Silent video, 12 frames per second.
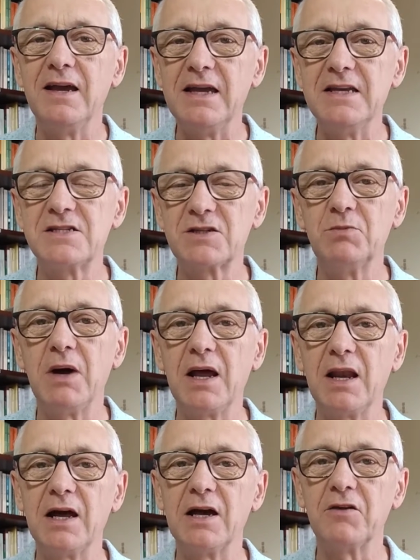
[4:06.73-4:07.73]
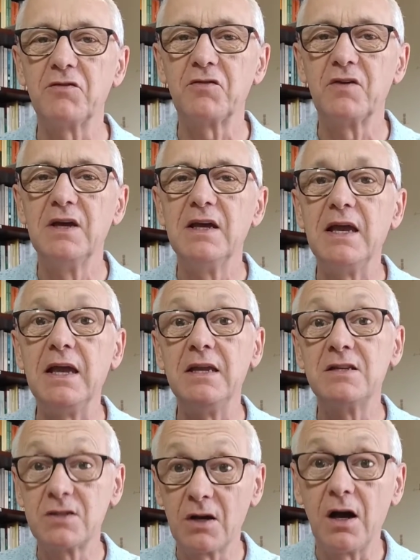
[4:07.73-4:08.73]
into my life,
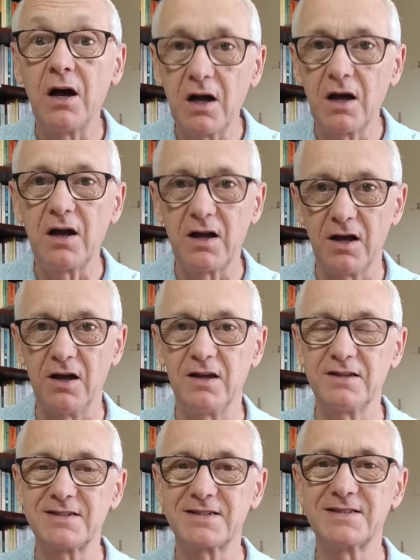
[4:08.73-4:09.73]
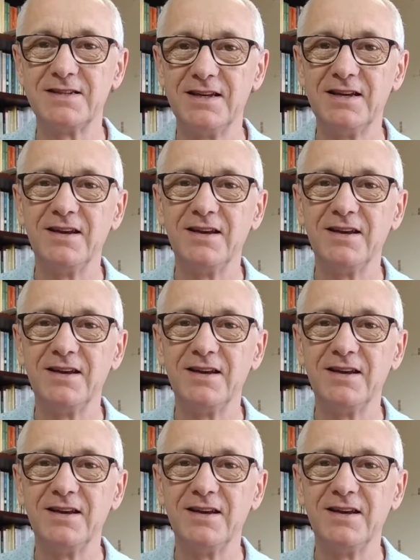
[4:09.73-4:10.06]
into our hearts